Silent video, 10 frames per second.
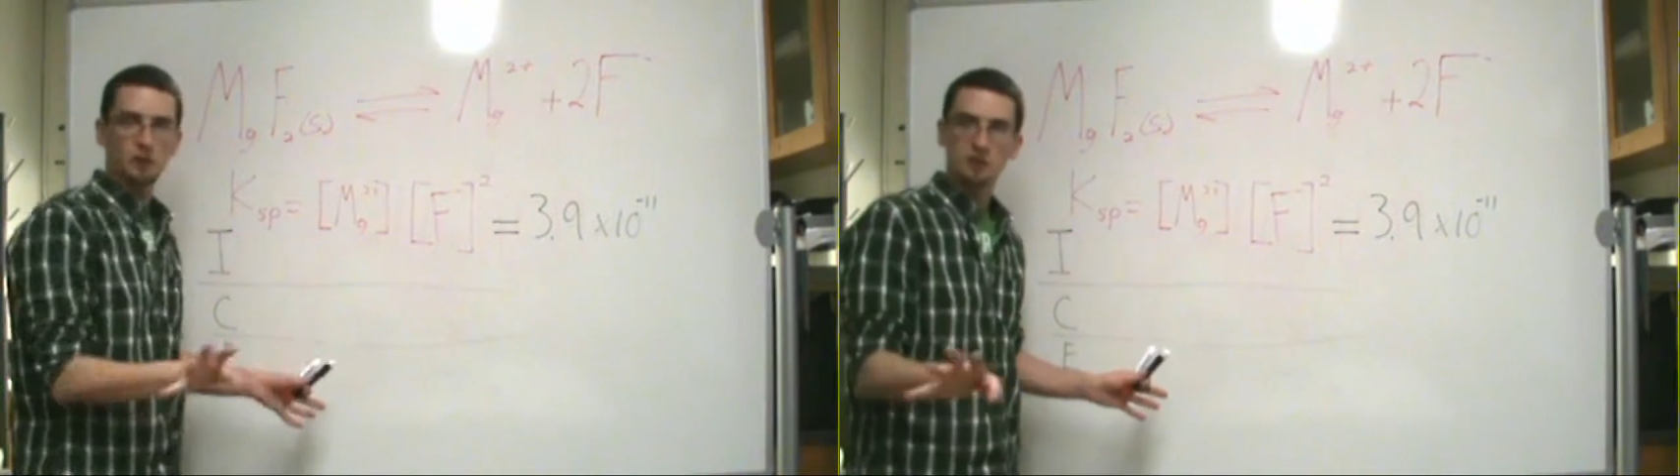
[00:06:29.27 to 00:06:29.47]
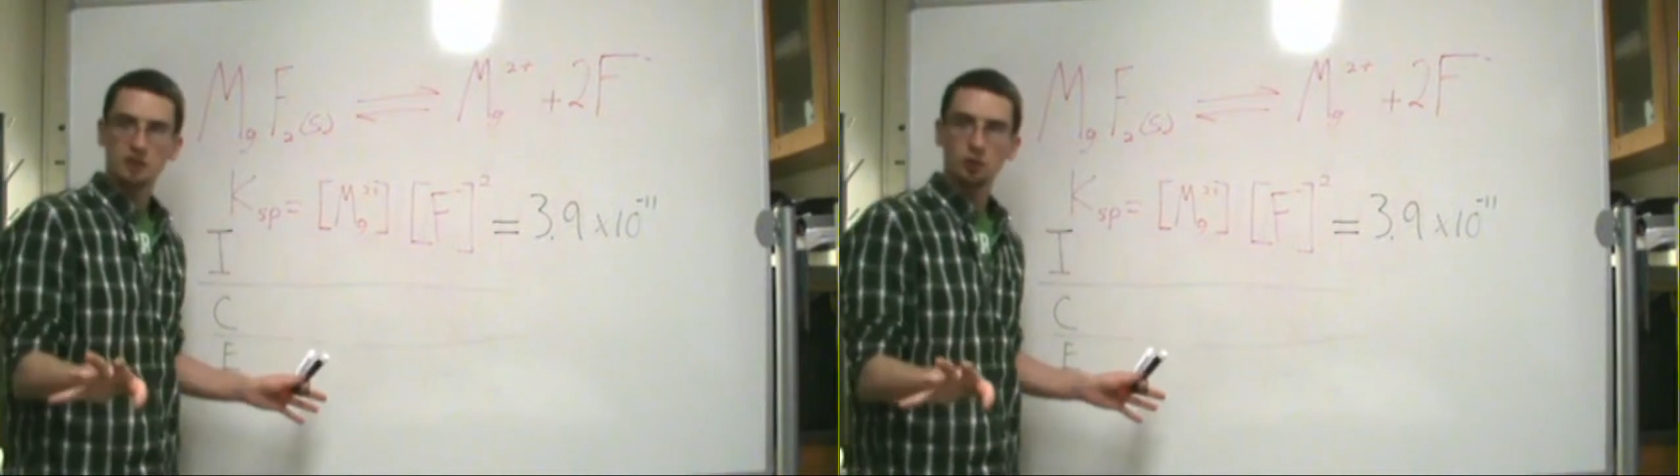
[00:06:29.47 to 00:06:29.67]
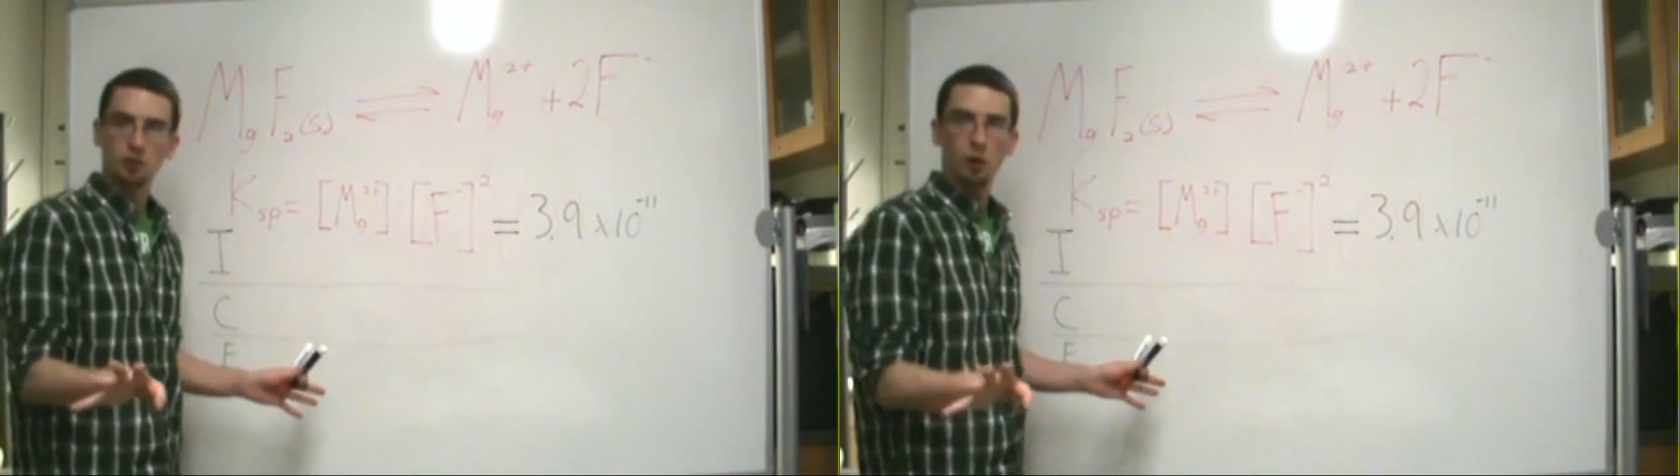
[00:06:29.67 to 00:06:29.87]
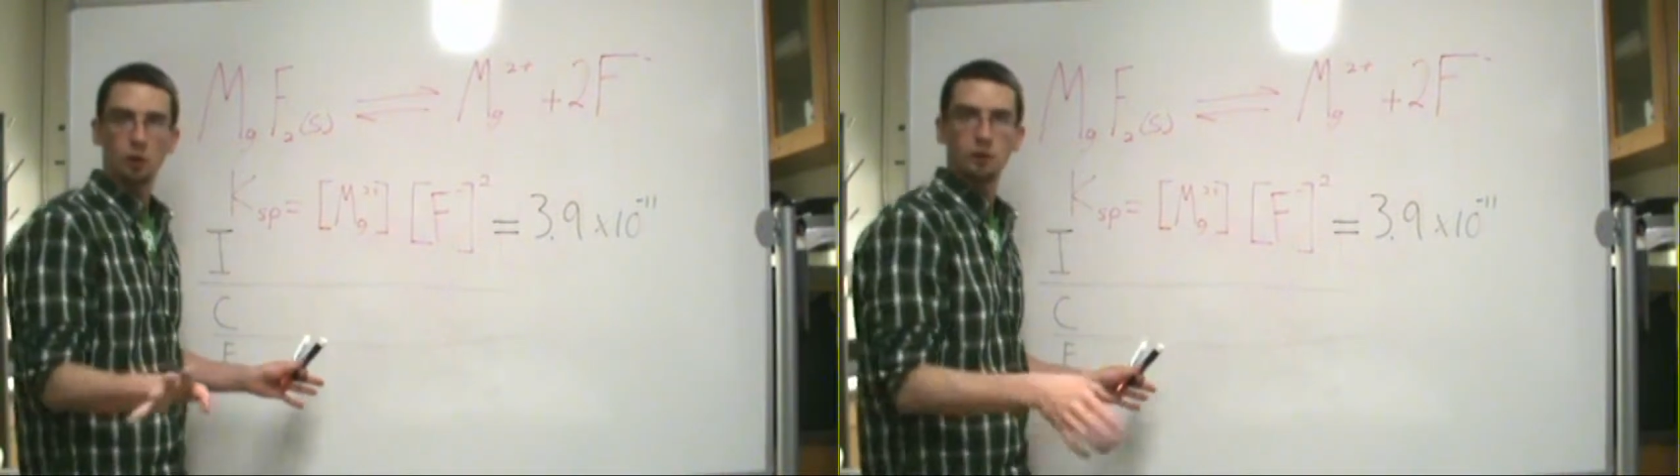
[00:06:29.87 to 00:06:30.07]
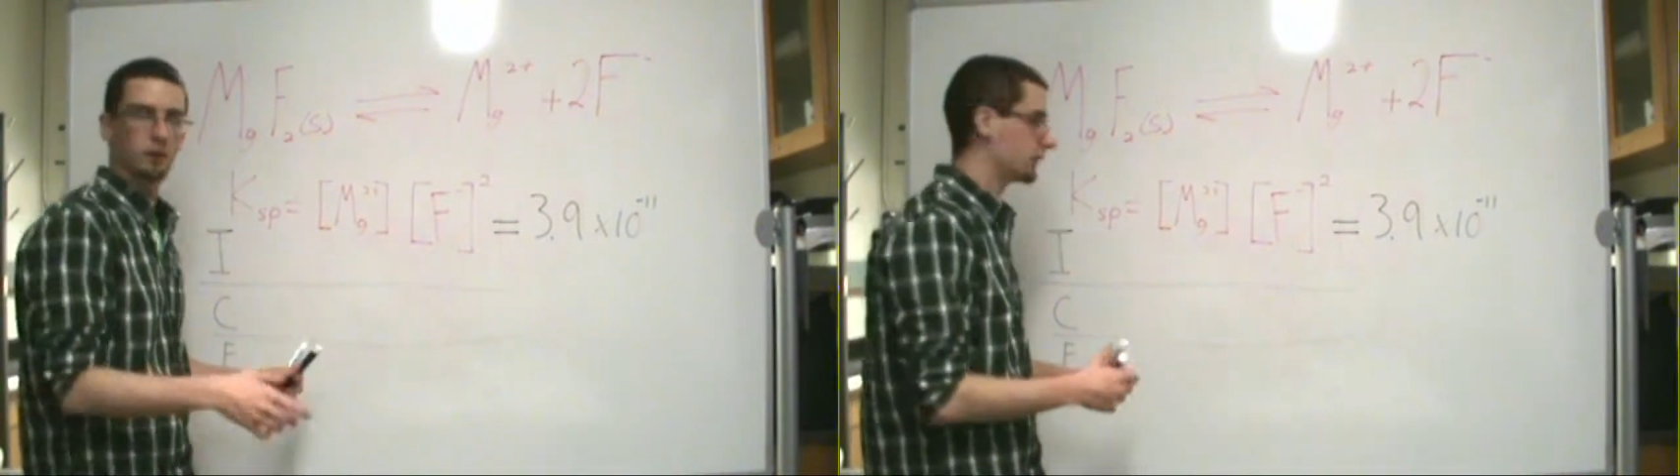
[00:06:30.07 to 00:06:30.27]

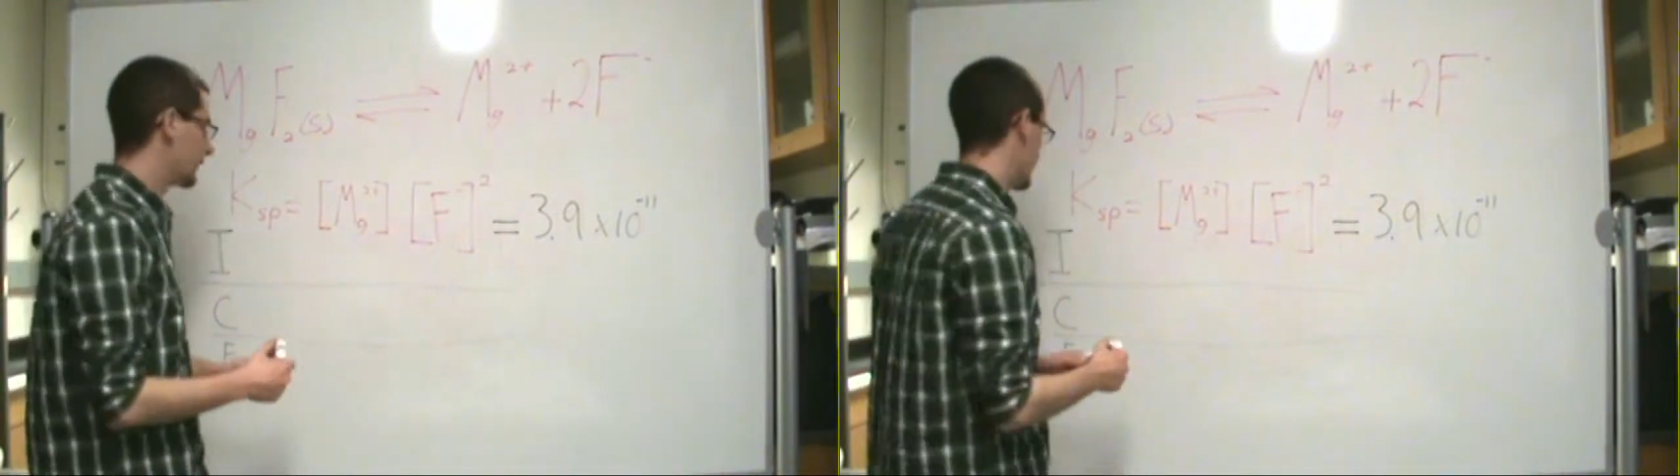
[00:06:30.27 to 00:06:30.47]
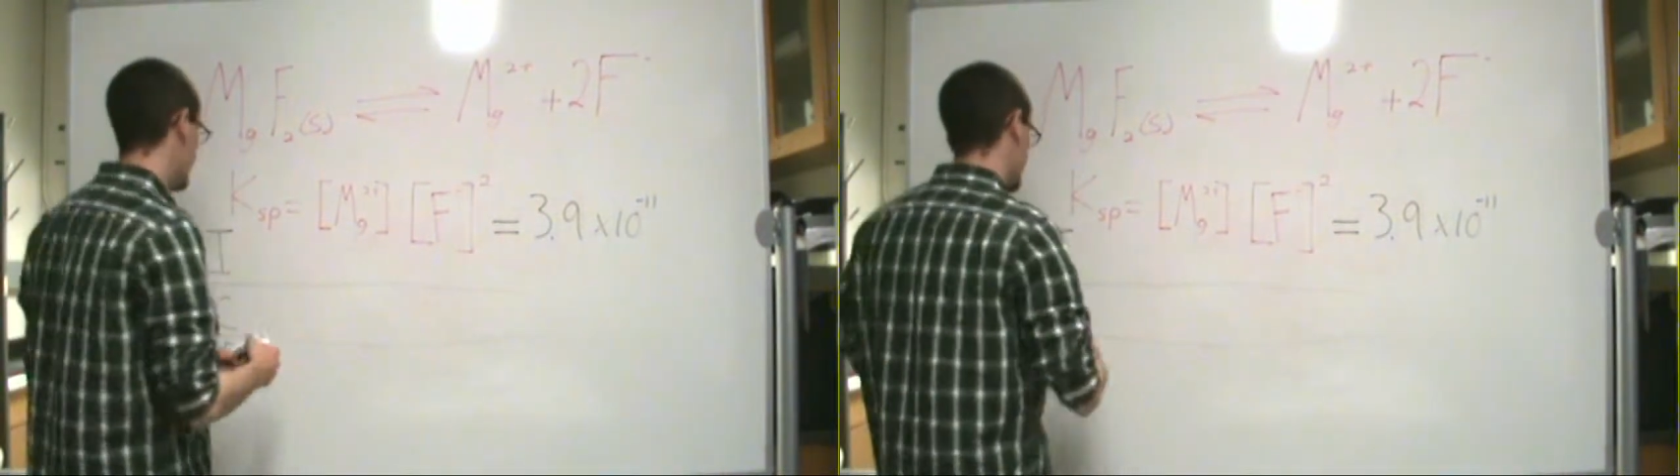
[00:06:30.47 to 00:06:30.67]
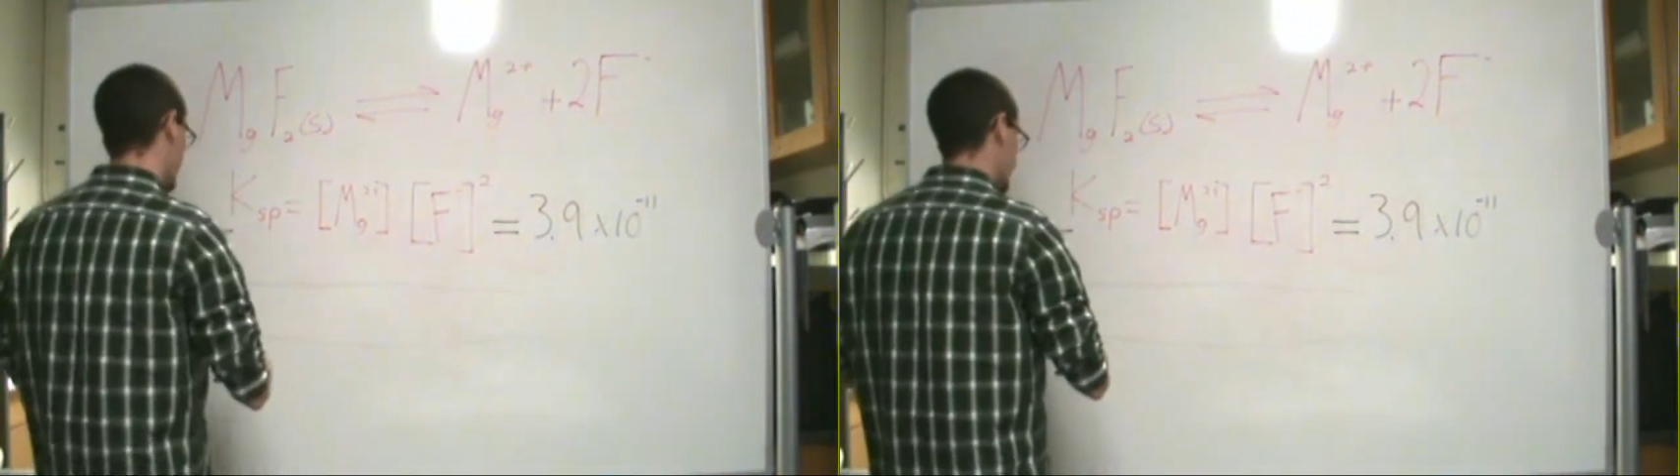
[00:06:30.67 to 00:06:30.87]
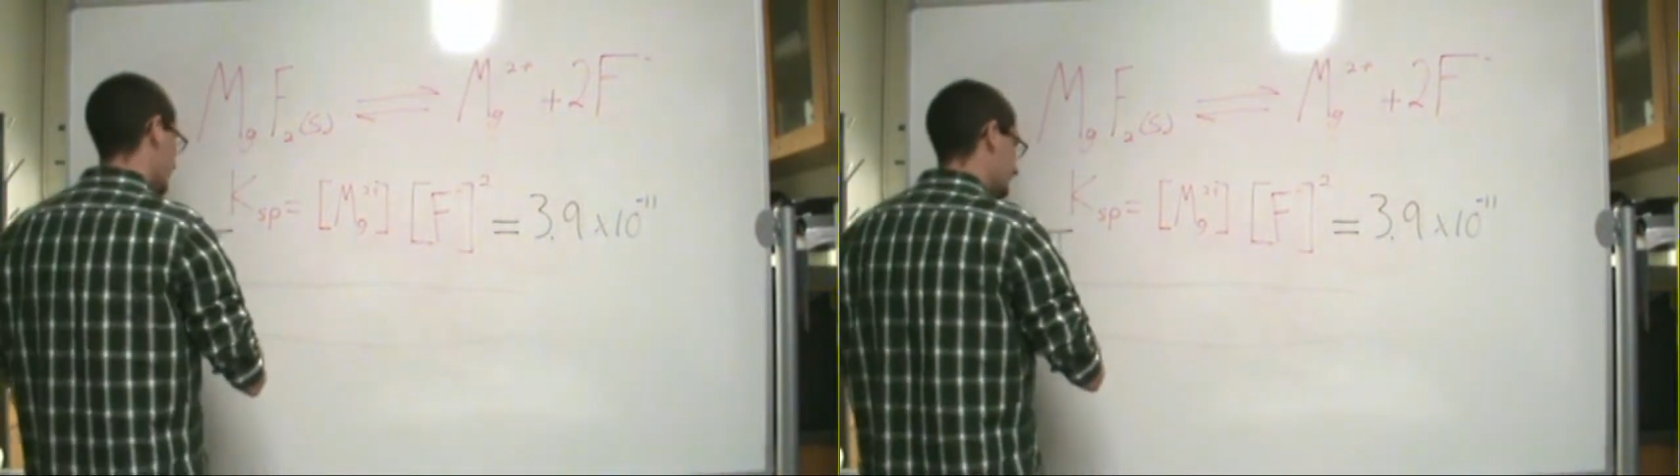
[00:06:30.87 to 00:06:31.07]
0 initially.